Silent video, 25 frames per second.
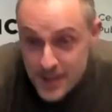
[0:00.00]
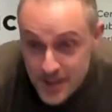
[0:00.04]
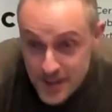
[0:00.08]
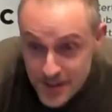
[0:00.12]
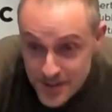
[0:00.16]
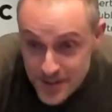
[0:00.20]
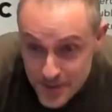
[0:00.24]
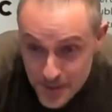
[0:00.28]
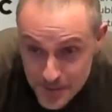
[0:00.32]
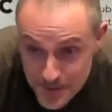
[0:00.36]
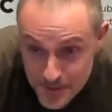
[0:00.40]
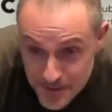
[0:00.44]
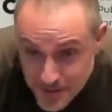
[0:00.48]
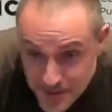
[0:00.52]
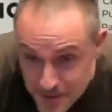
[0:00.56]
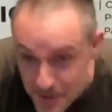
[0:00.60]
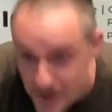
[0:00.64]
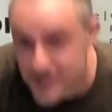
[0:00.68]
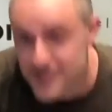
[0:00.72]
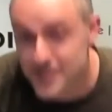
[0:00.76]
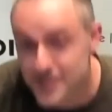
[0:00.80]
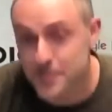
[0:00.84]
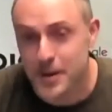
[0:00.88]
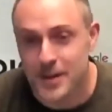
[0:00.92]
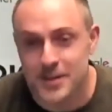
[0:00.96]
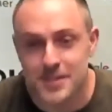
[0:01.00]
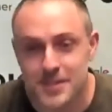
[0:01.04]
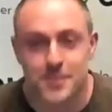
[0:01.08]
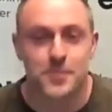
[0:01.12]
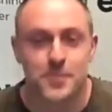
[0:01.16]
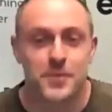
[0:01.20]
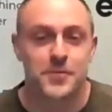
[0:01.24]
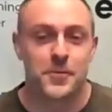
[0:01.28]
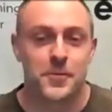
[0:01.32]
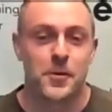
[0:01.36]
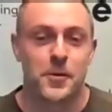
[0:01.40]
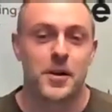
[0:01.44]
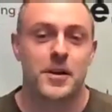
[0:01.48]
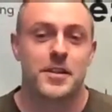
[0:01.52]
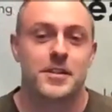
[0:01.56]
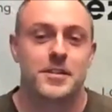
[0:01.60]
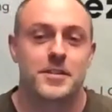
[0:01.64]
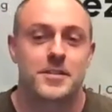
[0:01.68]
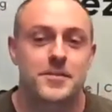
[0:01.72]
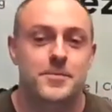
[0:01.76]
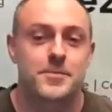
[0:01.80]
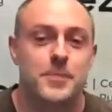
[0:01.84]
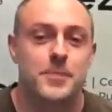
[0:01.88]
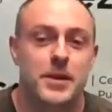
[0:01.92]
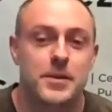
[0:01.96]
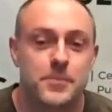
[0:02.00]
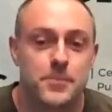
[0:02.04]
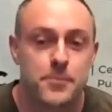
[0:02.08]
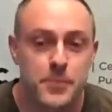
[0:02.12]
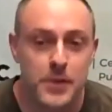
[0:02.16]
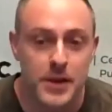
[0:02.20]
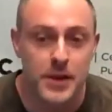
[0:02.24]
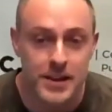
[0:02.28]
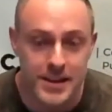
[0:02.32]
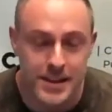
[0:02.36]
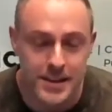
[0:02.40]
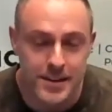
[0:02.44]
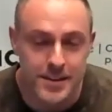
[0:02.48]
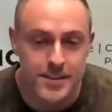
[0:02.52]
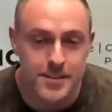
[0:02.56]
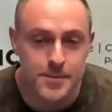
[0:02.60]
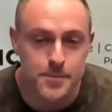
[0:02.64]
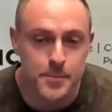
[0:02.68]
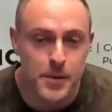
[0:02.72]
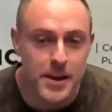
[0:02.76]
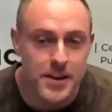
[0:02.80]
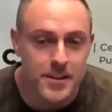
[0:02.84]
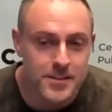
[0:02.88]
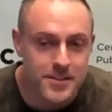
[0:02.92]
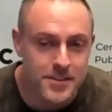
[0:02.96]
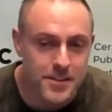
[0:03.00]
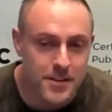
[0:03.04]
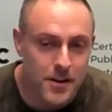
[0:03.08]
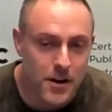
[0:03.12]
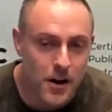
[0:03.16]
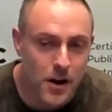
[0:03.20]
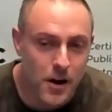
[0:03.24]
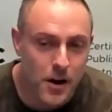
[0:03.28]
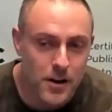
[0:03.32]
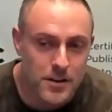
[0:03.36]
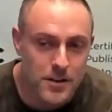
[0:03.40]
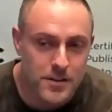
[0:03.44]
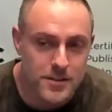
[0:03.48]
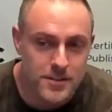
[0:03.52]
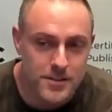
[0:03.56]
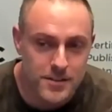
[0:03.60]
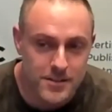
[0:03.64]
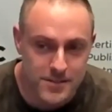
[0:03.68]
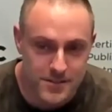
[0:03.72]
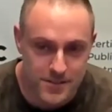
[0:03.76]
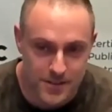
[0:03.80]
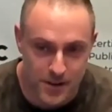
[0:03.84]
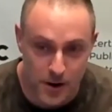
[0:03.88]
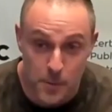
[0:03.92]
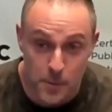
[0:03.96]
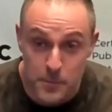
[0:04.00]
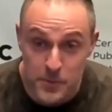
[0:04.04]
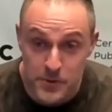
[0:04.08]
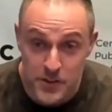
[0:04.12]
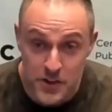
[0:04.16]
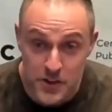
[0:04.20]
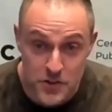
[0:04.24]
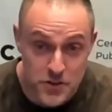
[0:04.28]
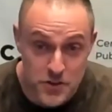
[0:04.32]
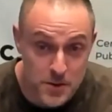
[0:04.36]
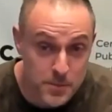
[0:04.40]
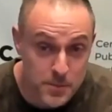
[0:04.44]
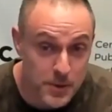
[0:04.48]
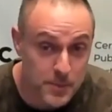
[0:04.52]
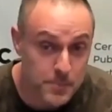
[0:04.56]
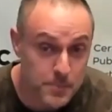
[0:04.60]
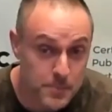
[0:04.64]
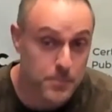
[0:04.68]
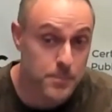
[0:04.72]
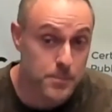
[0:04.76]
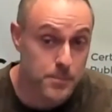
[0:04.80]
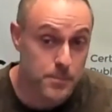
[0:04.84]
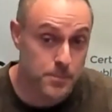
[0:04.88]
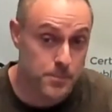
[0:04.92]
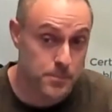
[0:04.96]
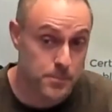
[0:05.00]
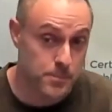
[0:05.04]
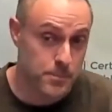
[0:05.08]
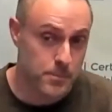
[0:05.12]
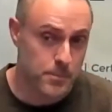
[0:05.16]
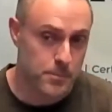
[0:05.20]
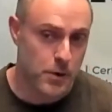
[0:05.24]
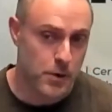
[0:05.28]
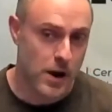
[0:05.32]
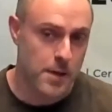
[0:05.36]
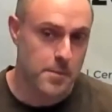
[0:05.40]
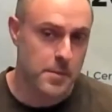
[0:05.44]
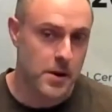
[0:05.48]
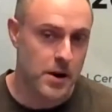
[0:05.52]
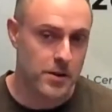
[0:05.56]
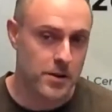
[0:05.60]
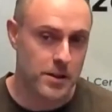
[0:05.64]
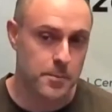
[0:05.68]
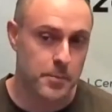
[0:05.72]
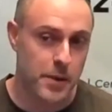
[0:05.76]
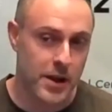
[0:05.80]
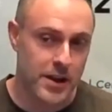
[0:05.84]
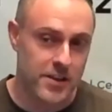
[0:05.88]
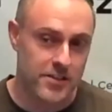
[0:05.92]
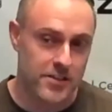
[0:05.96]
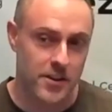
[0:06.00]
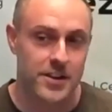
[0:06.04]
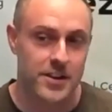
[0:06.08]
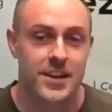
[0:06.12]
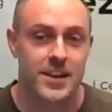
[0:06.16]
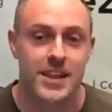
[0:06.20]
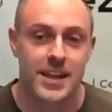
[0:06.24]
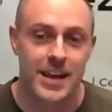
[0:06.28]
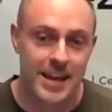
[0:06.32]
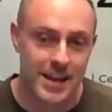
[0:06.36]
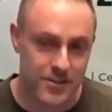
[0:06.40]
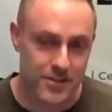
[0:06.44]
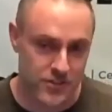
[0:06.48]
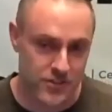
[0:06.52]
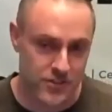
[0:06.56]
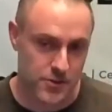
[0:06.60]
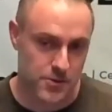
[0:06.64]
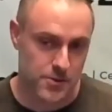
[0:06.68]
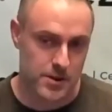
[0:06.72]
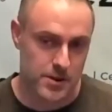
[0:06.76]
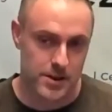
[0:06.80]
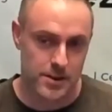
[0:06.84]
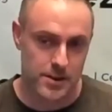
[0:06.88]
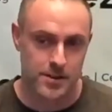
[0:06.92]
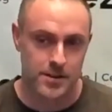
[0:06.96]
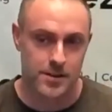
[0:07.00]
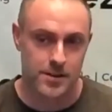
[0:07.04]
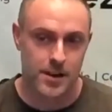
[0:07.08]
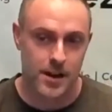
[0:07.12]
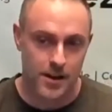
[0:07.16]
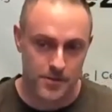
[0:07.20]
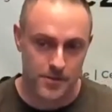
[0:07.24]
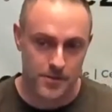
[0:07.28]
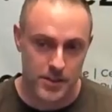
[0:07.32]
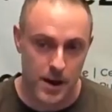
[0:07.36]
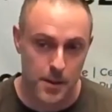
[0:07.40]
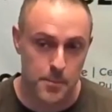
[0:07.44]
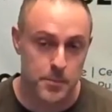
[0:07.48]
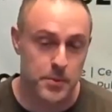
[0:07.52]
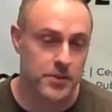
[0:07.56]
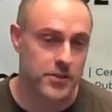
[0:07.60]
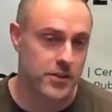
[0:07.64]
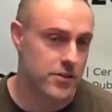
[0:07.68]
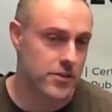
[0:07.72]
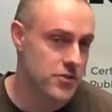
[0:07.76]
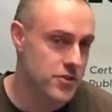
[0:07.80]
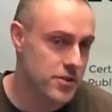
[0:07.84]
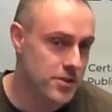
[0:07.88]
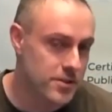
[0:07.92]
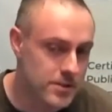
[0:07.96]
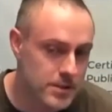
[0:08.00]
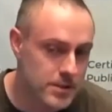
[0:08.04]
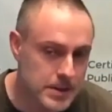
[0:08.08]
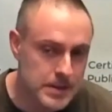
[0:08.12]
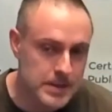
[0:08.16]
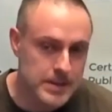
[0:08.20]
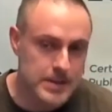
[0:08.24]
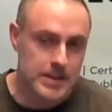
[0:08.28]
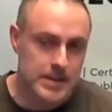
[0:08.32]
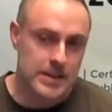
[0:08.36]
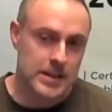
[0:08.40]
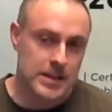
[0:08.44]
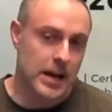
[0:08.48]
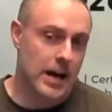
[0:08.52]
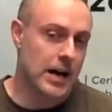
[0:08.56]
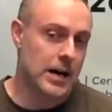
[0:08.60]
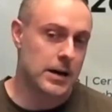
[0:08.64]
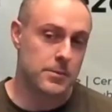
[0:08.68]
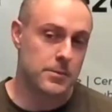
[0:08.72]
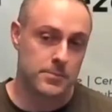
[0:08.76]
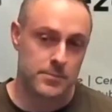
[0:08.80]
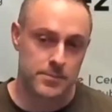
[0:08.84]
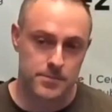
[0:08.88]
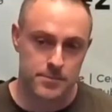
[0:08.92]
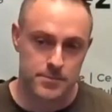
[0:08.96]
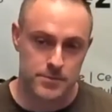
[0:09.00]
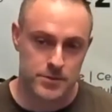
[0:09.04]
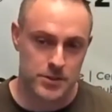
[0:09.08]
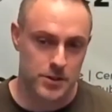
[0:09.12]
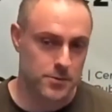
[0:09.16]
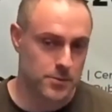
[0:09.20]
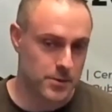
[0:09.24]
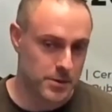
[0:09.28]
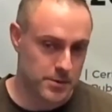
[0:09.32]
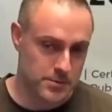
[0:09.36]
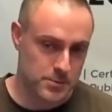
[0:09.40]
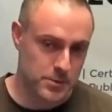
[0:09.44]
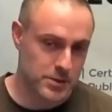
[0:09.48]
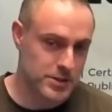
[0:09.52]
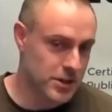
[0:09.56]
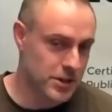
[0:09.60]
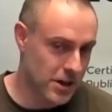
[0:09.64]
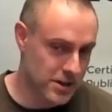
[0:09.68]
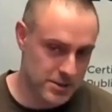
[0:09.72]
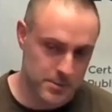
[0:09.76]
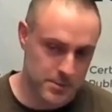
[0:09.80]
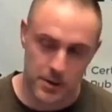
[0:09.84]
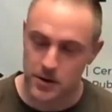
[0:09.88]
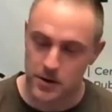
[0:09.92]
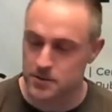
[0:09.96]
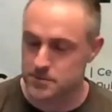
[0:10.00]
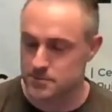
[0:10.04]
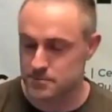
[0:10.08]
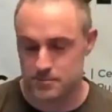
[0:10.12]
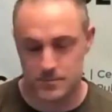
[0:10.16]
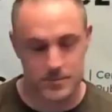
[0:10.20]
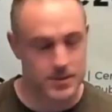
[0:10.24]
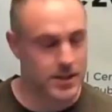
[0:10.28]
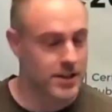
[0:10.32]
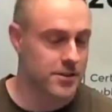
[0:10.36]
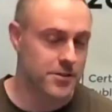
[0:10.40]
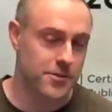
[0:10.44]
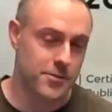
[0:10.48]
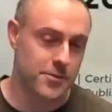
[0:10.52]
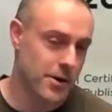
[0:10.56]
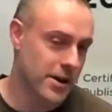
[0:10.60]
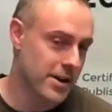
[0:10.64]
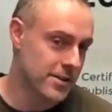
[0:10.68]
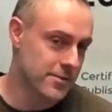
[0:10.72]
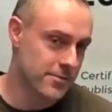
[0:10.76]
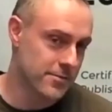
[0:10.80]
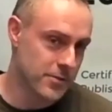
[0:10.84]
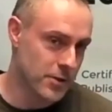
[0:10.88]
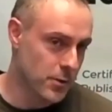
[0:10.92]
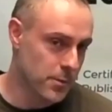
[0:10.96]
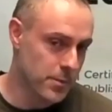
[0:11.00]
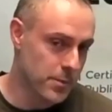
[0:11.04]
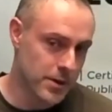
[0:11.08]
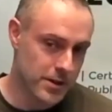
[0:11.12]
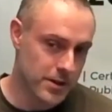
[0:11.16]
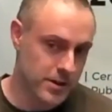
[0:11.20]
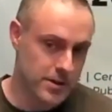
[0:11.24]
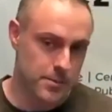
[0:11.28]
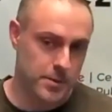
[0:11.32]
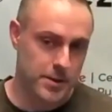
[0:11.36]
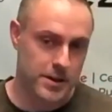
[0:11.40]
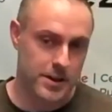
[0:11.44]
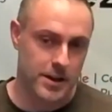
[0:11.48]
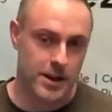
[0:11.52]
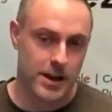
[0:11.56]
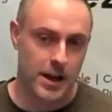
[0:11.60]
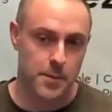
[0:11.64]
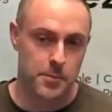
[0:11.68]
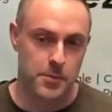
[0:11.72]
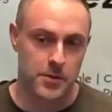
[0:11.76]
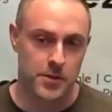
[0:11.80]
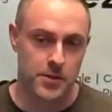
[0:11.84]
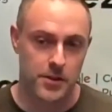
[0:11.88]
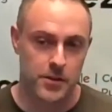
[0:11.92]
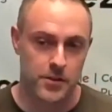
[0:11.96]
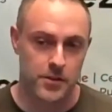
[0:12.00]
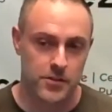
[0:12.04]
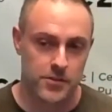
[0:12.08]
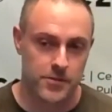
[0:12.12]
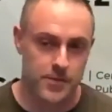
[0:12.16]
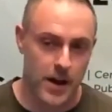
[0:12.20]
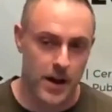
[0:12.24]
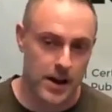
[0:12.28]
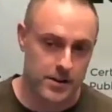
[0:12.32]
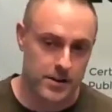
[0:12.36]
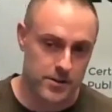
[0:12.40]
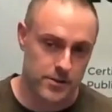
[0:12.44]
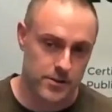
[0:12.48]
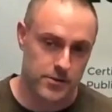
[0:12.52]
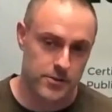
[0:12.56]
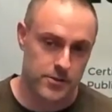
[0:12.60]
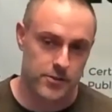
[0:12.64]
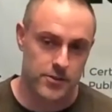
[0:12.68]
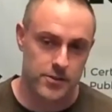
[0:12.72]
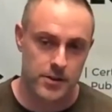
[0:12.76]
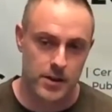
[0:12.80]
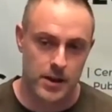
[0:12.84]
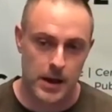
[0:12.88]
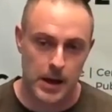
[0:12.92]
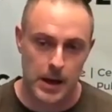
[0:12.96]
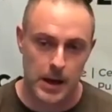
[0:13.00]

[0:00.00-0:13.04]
So as I mentioned before, I think bid is based on position, but primarily based on the history of that position. So we talked about click-through rate and viewability being a couple of those factors.